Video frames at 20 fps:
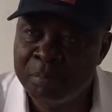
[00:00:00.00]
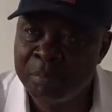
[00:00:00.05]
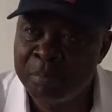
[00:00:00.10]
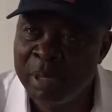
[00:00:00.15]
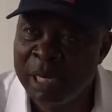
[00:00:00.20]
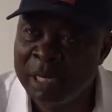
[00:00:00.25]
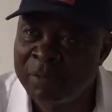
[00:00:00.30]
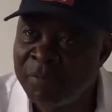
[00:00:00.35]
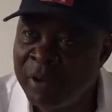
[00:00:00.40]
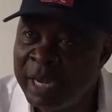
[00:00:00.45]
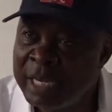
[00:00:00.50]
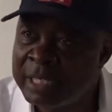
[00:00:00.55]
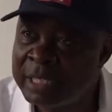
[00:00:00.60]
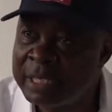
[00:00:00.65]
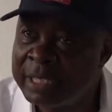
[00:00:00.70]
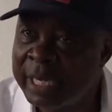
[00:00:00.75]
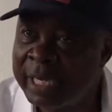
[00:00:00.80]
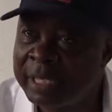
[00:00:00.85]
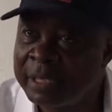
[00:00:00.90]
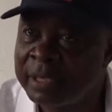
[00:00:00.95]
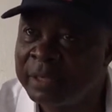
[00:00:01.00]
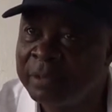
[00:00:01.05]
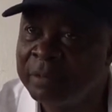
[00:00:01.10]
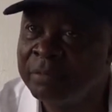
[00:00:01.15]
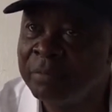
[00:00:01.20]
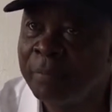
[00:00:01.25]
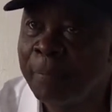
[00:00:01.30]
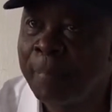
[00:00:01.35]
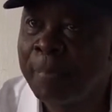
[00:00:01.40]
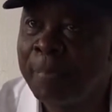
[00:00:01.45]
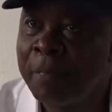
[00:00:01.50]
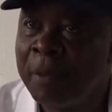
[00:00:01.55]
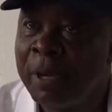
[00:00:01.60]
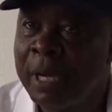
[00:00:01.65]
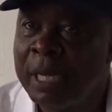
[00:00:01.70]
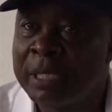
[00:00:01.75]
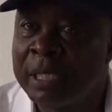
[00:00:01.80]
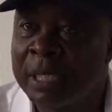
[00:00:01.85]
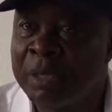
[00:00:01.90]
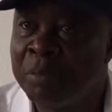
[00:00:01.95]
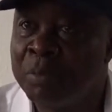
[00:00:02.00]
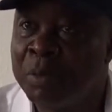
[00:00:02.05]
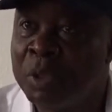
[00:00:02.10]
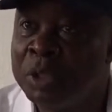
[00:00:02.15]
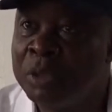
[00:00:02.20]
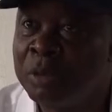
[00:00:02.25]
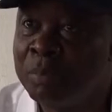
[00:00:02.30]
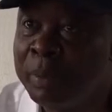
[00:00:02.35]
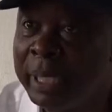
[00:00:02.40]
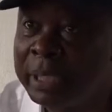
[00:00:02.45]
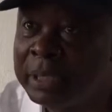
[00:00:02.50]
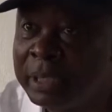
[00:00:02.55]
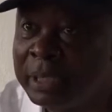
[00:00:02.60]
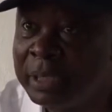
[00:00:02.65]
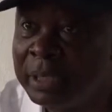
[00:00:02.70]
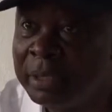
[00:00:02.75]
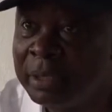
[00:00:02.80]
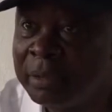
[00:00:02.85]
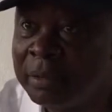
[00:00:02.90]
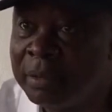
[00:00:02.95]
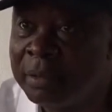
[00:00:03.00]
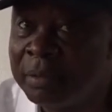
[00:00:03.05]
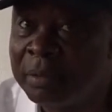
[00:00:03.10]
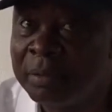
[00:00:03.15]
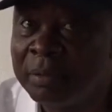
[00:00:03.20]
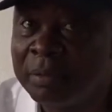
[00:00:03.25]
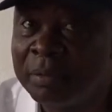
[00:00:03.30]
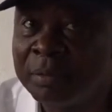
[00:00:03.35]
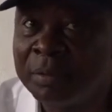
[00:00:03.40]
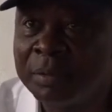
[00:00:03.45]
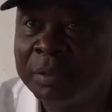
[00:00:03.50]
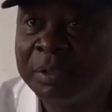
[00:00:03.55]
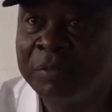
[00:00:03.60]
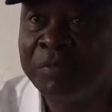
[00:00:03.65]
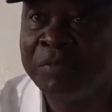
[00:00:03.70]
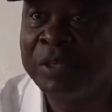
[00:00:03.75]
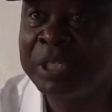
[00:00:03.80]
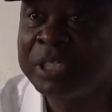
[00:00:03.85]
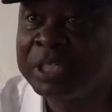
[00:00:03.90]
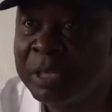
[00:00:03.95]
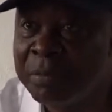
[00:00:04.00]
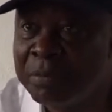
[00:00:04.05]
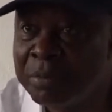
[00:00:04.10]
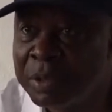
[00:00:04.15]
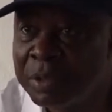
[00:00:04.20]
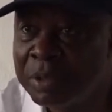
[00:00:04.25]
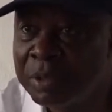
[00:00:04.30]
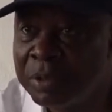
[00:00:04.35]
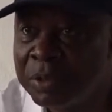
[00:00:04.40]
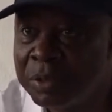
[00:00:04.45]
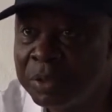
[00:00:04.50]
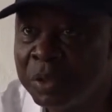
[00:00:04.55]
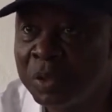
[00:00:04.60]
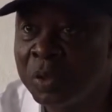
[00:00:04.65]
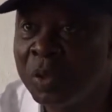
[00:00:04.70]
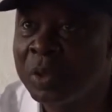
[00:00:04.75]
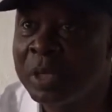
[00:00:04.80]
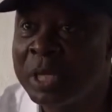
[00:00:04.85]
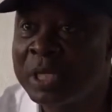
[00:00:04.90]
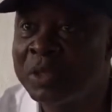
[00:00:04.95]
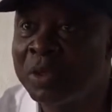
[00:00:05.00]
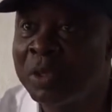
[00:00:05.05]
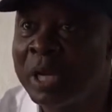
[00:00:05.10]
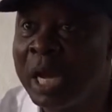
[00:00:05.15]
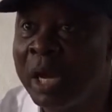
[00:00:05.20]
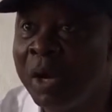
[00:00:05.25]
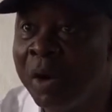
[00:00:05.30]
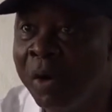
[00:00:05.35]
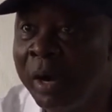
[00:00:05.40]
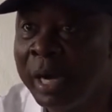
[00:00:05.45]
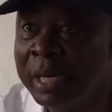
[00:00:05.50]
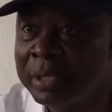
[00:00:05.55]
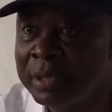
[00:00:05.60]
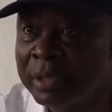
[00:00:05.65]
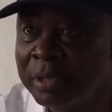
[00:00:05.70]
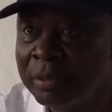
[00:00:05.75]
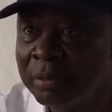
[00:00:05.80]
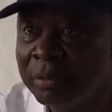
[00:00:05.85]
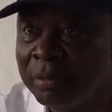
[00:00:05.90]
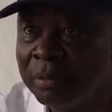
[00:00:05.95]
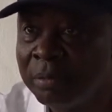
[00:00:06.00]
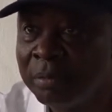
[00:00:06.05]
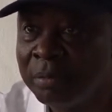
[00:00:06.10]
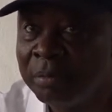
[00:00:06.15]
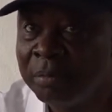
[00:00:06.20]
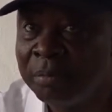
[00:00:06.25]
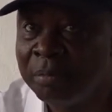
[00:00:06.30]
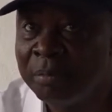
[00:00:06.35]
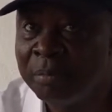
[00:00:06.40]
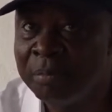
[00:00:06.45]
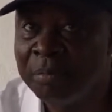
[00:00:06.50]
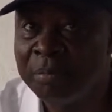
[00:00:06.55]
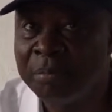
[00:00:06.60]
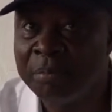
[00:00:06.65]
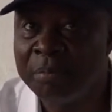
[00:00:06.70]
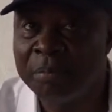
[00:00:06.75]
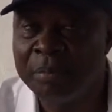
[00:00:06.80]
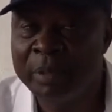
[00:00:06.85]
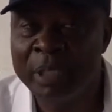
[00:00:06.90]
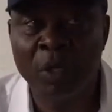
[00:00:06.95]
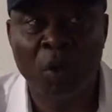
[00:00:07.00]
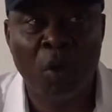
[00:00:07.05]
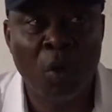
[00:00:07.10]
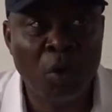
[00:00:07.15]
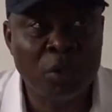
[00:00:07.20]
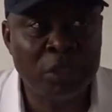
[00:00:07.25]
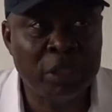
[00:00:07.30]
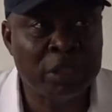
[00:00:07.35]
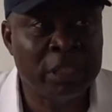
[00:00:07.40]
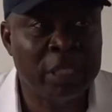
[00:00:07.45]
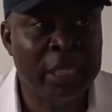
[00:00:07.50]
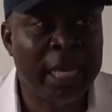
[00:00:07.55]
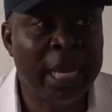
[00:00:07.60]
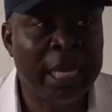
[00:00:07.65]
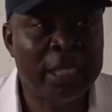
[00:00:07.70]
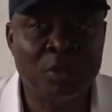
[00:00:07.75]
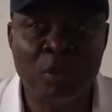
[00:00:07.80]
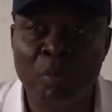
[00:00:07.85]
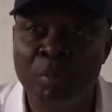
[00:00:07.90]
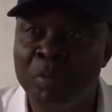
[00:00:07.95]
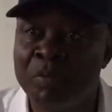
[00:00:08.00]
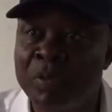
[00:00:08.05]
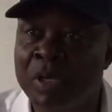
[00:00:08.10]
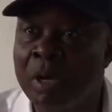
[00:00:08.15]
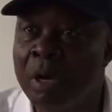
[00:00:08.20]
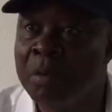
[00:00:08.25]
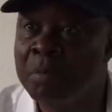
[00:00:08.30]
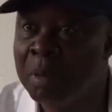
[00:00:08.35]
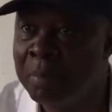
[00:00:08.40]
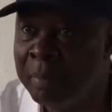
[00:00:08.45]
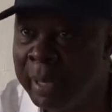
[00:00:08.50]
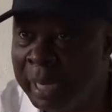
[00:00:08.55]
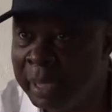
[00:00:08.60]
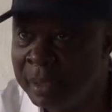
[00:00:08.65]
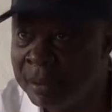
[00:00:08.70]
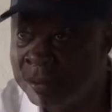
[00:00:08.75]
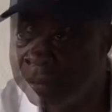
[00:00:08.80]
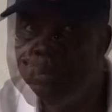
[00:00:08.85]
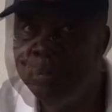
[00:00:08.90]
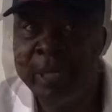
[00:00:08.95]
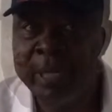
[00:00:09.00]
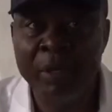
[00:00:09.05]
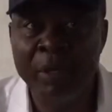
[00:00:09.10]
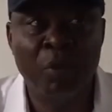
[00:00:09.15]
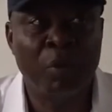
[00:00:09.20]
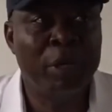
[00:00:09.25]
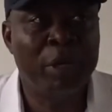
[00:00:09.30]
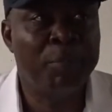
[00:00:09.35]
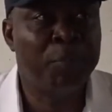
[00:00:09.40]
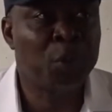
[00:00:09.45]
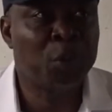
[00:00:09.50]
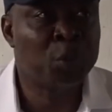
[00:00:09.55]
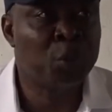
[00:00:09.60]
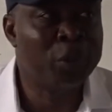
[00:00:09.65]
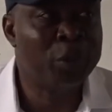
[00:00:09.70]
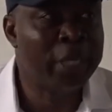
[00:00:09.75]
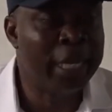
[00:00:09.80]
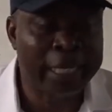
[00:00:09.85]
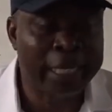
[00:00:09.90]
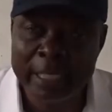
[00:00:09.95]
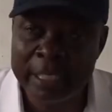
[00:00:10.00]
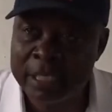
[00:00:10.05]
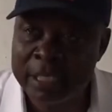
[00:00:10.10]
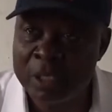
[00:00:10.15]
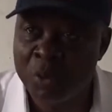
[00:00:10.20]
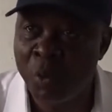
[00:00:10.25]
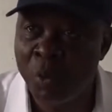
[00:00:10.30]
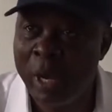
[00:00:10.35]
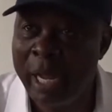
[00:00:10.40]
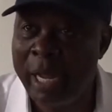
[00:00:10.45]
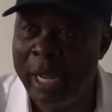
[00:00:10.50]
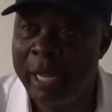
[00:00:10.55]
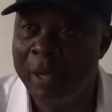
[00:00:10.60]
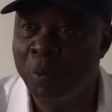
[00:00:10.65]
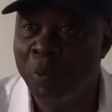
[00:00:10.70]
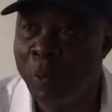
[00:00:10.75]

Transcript: My advice is that, as an opposition party, the victims should not rest on their oars. The court is the last hope of the common man. They will keep pursuing their cases. Why?